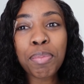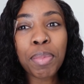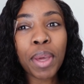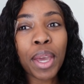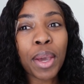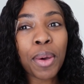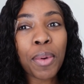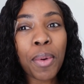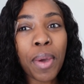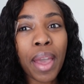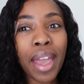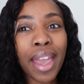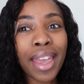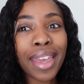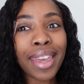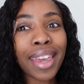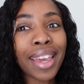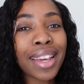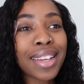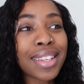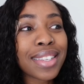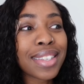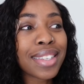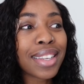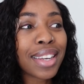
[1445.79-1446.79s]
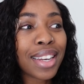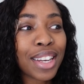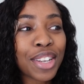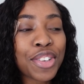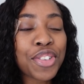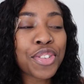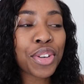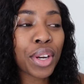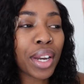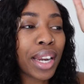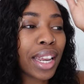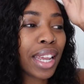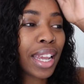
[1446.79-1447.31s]
Being awake is
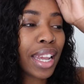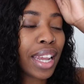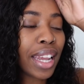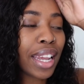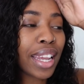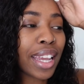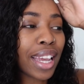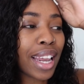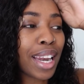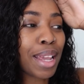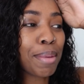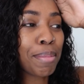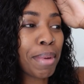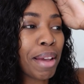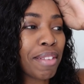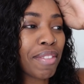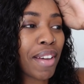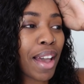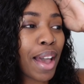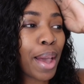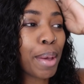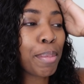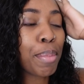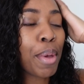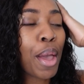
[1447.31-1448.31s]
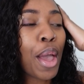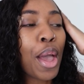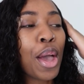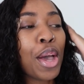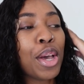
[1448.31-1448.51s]
literally killing my vibe.